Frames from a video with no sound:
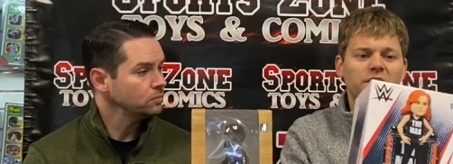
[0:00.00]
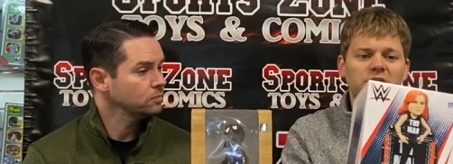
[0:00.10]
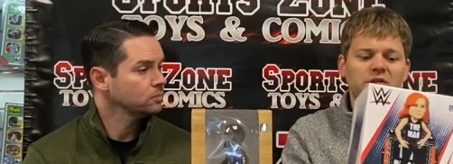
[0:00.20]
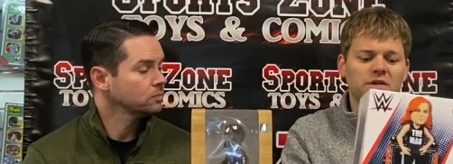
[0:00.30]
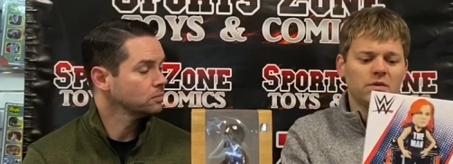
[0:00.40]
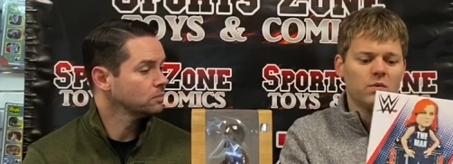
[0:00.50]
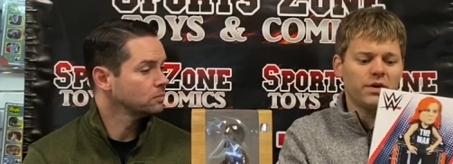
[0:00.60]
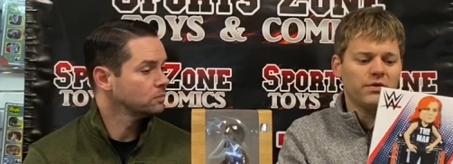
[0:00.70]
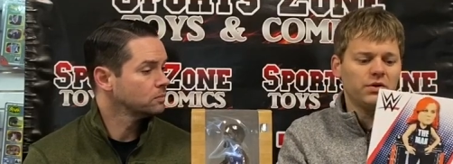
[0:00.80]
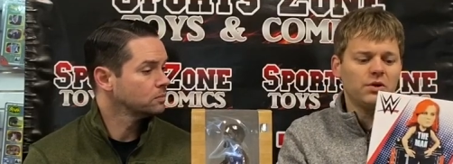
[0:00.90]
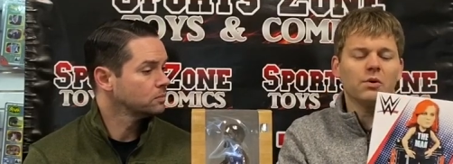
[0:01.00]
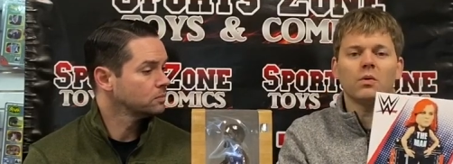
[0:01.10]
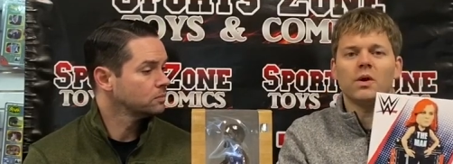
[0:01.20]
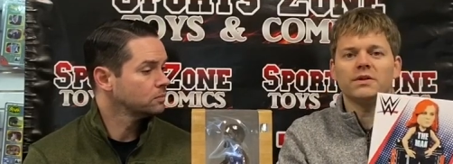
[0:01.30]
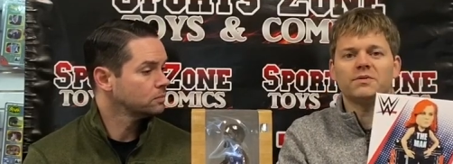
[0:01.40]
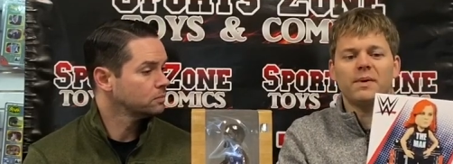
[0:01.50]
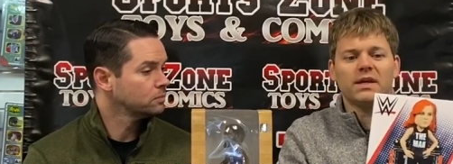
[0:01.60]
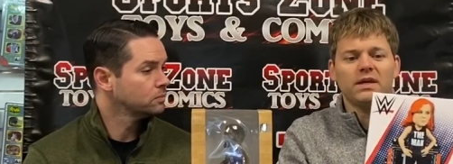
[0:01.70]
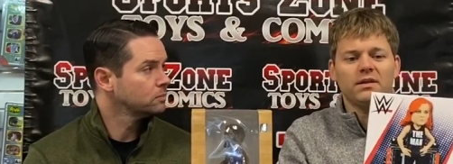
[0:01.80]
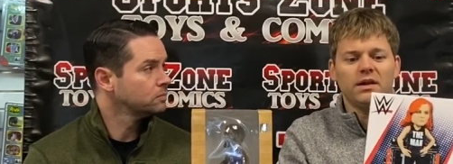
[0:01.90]
Speaker 1: This is a, one of the newer ones,
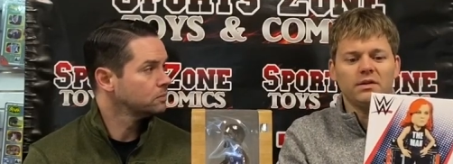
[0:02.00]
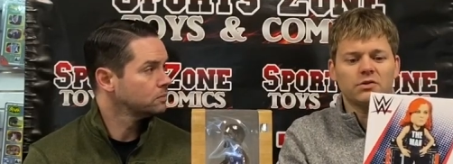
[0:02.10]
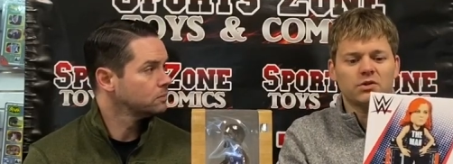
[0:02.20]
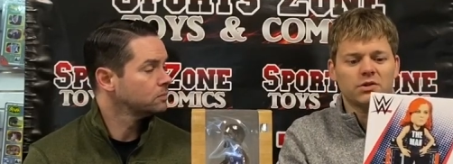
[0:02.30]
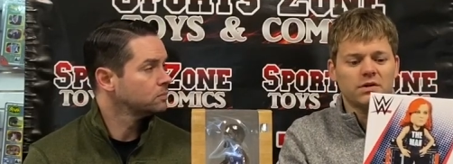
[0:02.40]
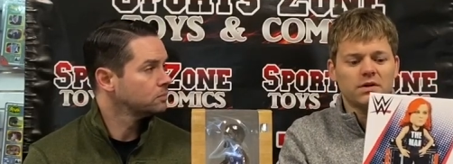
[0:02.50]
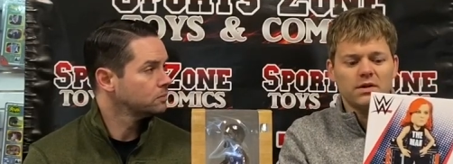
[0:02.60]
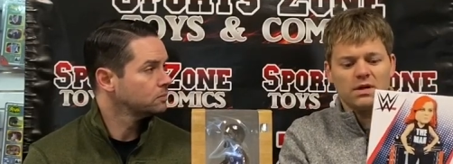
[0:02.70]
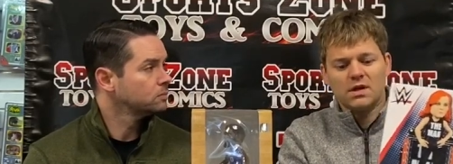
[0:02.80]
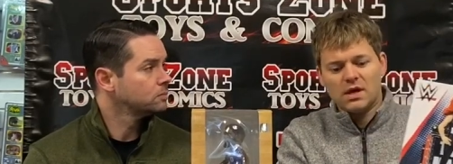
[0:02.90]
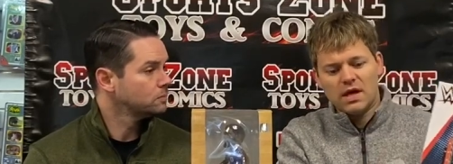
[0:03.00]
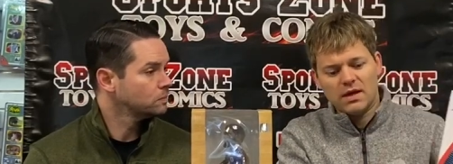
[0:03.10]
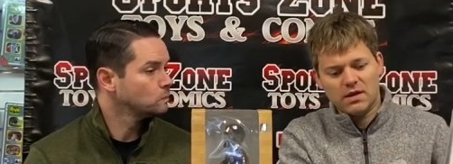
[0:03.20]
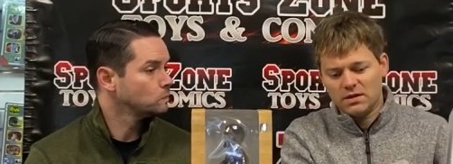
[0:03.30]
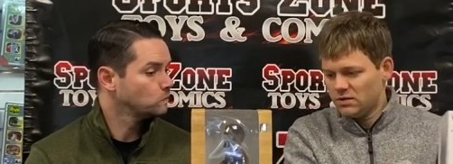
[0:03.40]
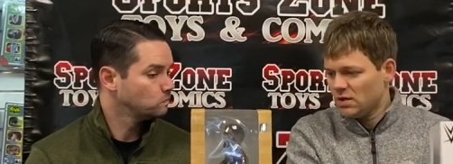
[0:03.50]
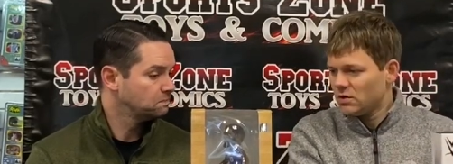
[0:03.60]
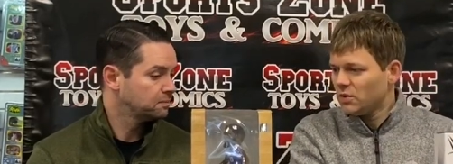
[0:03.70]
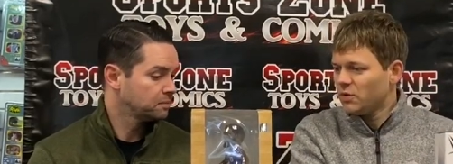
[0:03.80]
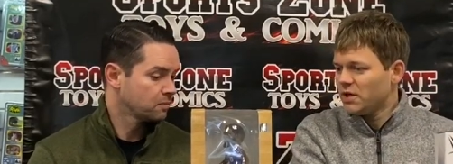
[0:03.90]
Becky Lynch. And then
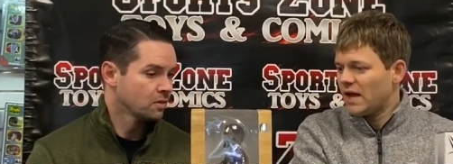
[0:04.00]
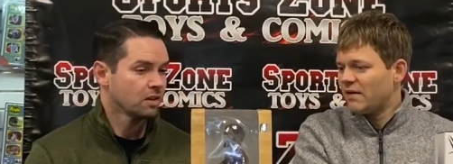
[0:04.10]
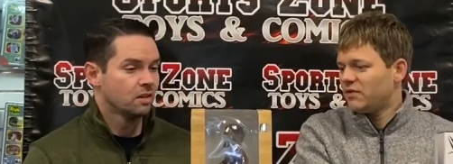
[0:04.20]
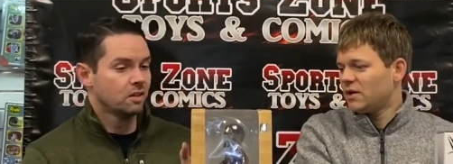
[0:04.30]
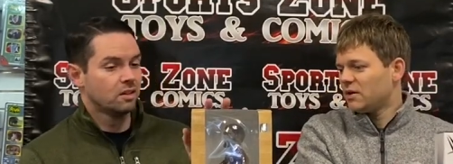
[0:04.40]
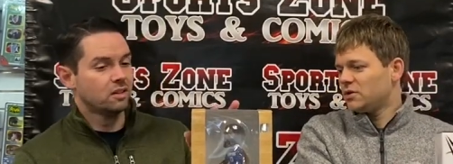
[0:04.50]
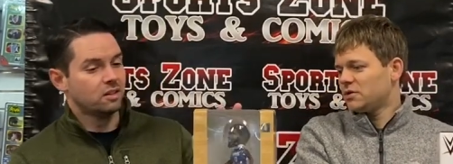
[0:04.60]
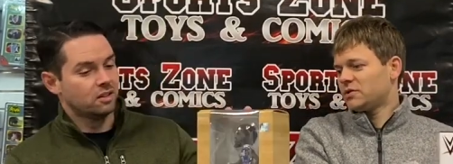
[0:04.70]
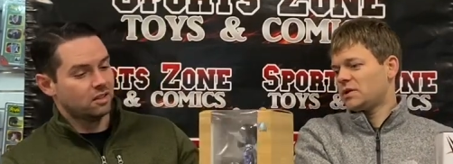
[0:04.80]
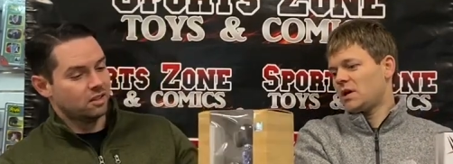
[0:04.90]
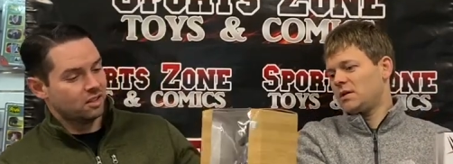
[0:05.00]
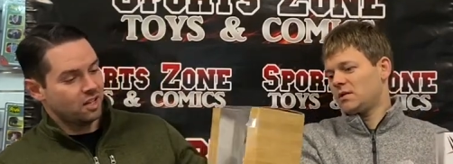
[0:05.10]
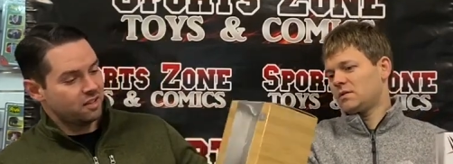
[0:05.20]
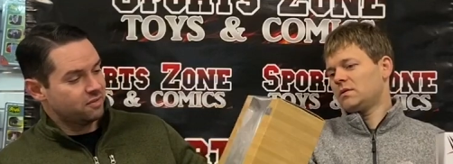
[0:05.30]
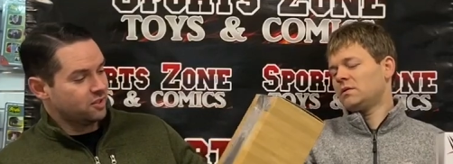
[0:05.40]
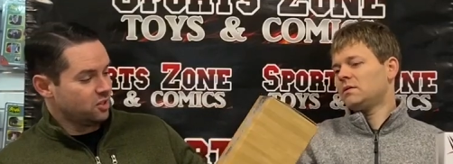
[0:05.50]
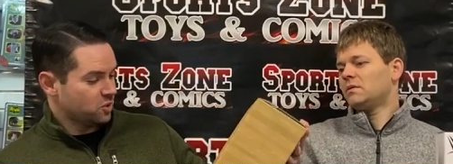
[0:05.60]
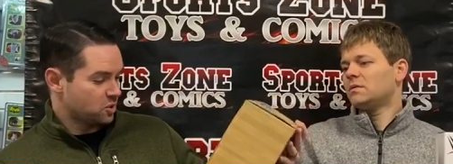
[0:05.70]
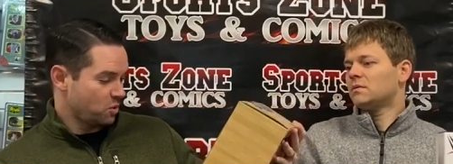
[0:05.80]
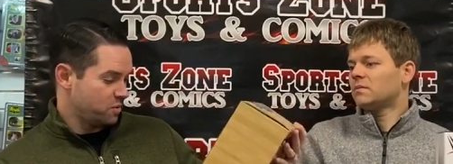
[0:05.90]
Tony, what do you have there on your side?
Speaker 2: I have the
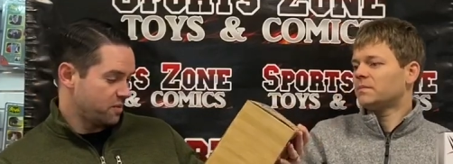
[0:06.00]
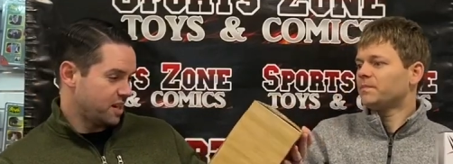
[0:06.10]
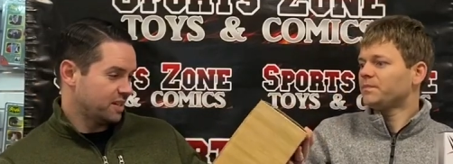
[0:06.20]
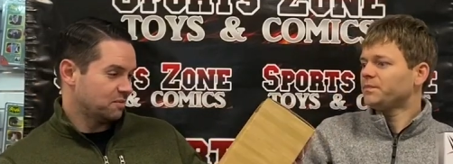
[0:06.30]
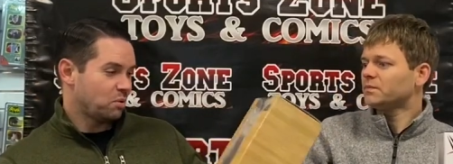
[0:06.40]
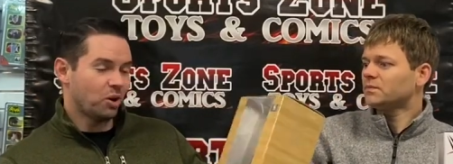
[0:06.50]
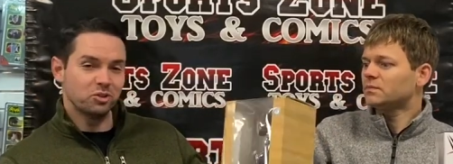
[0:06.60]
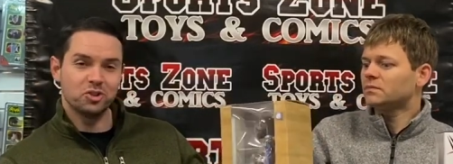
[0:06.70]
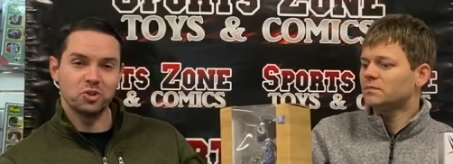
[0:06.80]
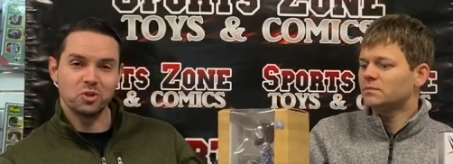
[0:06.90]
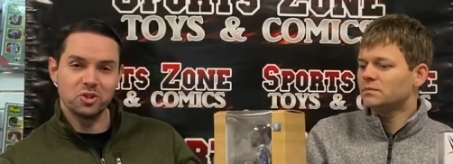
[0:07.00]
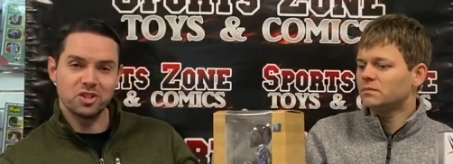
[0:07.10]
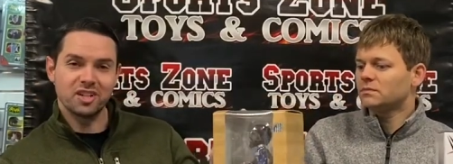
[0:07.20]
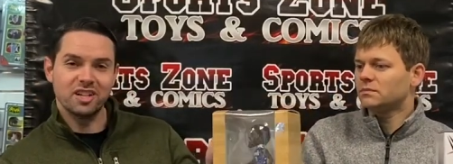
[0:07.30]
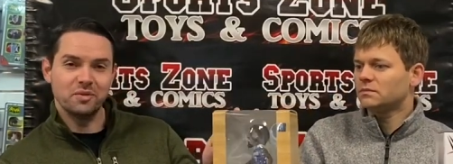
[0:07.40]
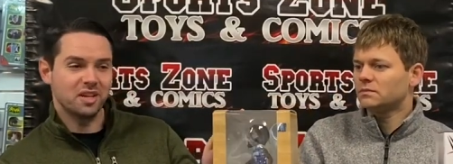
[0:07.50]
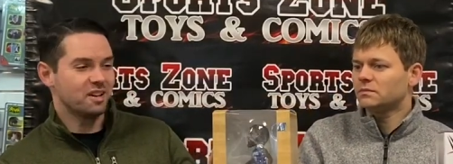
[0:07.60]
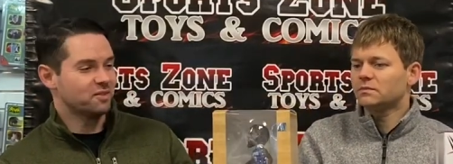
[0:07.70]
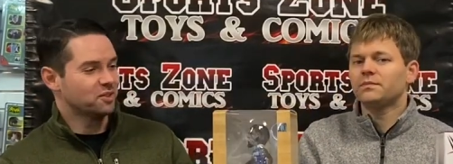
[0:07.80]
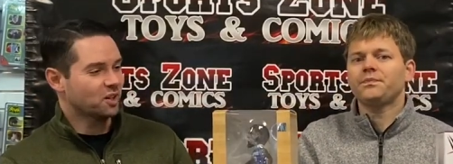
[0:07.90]
newest one we've got in Paul George. I know we
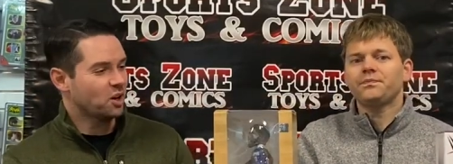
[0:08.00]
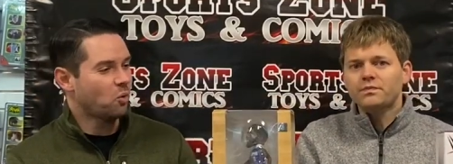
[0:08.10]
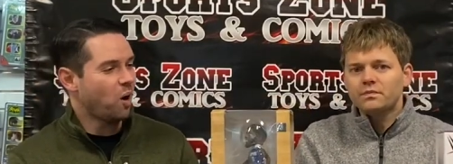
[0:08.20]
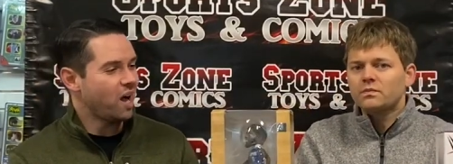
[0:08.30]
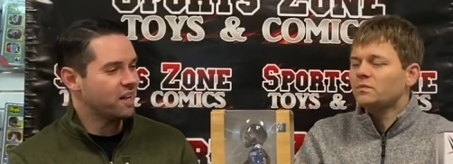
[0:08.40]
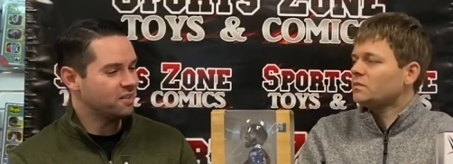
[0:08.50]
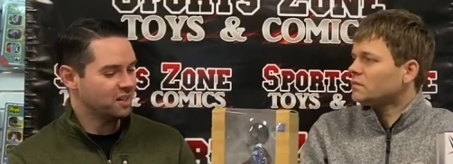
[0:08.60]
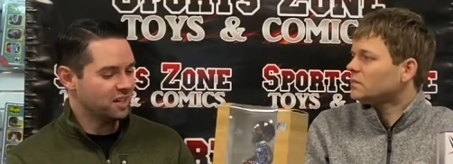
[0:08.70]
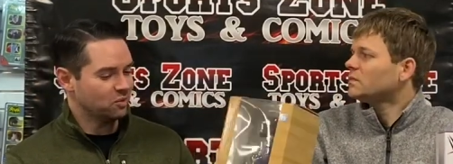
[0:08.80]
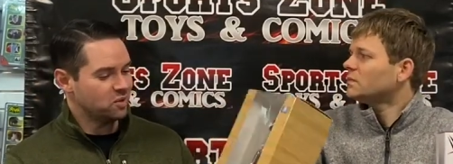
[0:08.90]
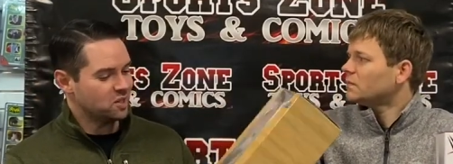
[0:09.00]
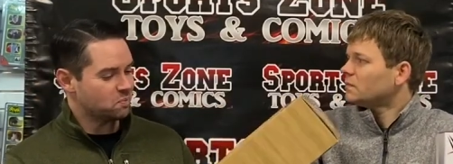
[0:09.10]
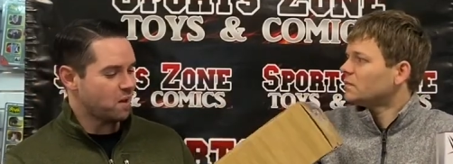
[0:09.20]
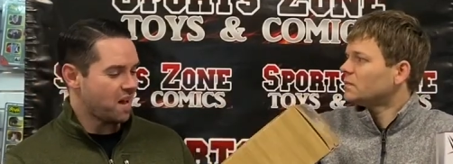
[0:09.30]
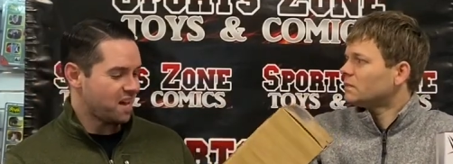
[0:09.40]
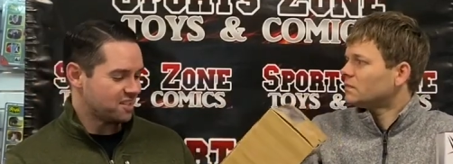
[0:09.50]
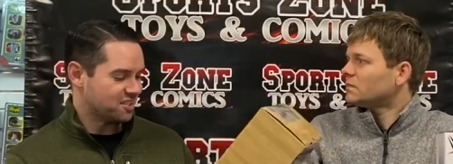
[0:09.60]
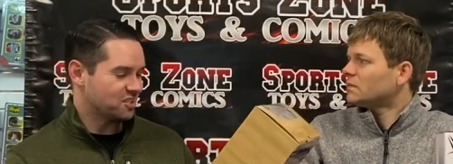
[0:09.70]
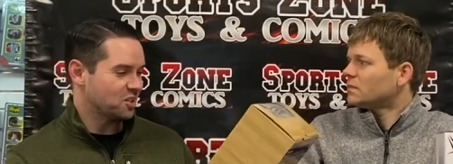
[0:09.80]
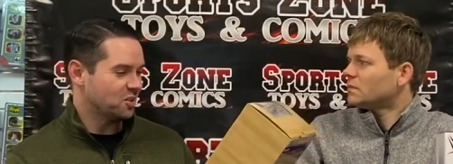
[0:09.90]
covered the Kawhi, I think, in weeks
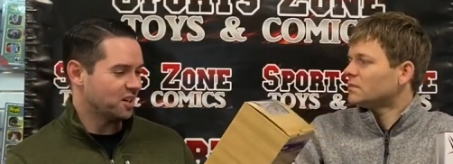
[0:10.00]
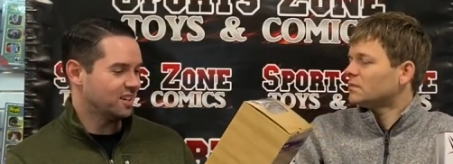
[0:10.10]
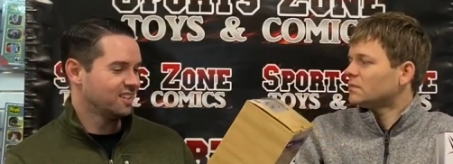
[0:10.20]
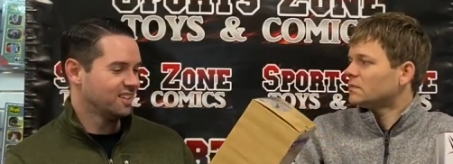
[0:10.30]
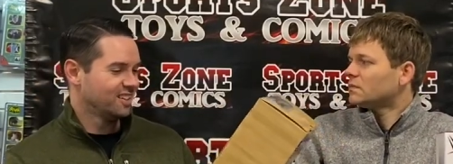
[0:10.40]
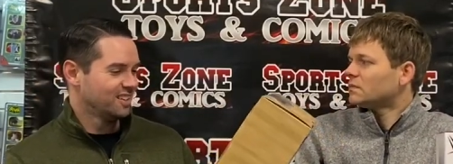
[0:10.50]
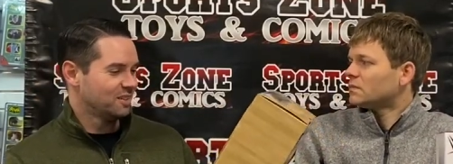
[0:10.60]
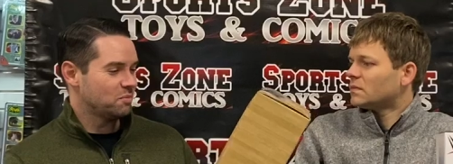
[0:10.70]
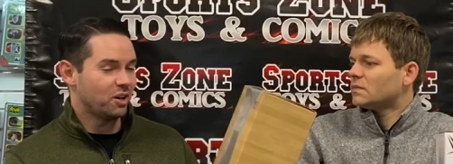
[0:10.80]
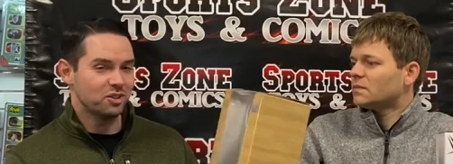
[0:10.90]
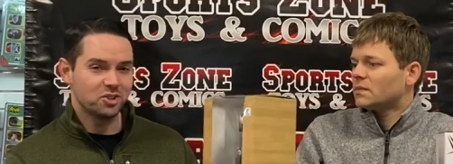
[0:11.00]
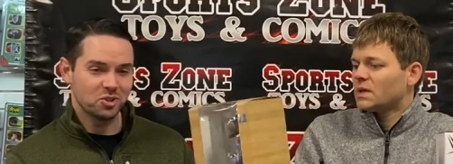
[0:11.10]
past. So uh, Paul